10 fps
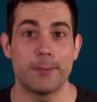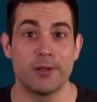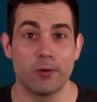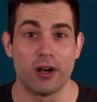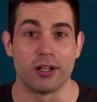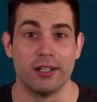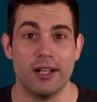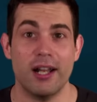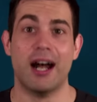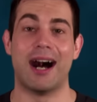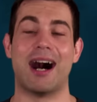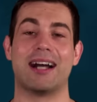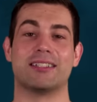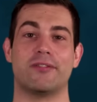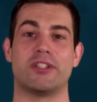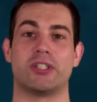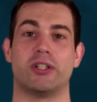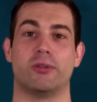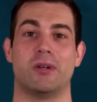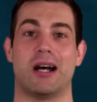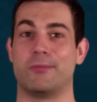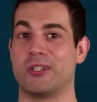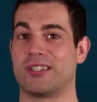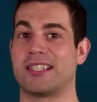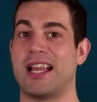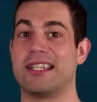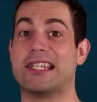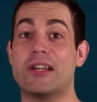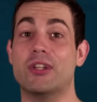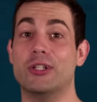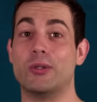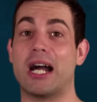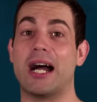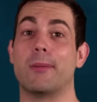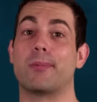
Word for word: get me wrong, I love it too. I'm just saying give the new guy a